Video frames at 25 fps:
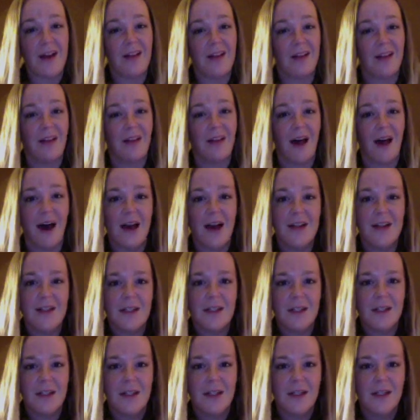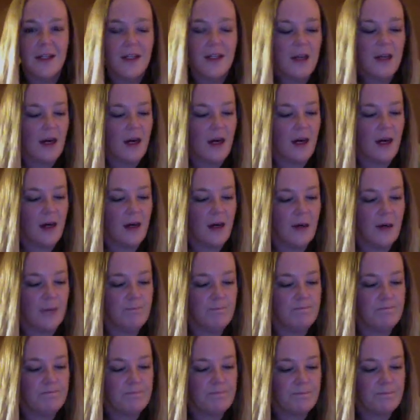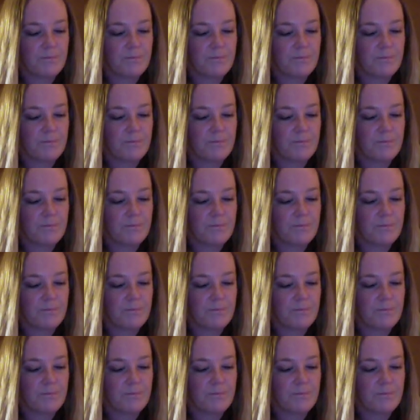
a lot. Um,